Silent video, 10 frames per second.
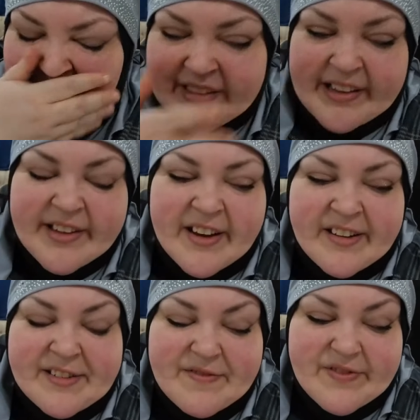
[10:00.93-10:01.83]
Lately,
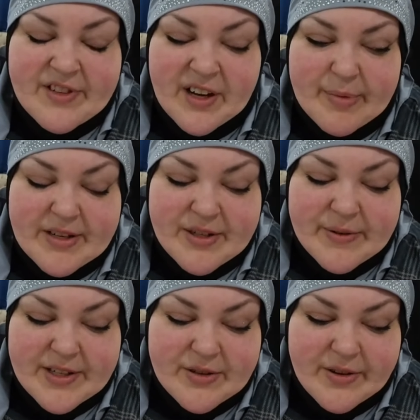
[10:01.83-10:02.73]
I've not been
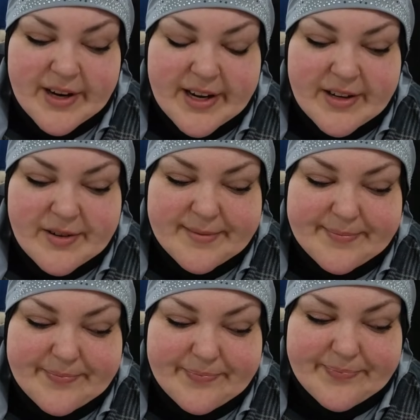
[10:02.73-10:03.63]
doing too great, you know?
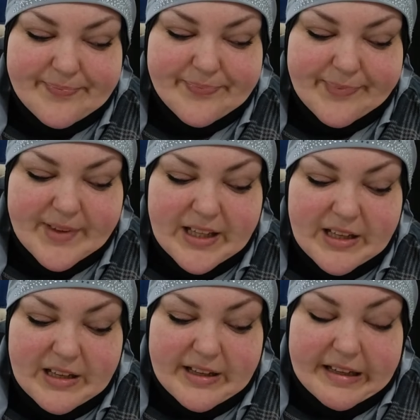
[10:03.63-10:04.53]

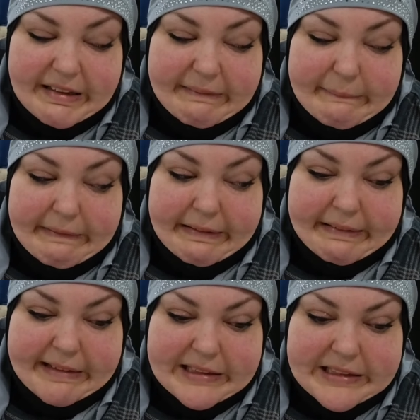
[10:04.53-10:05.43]
It really
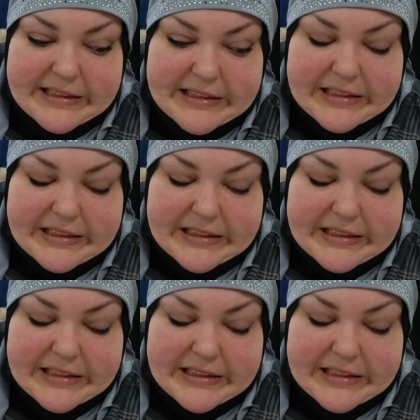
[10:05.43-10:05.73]
sucks.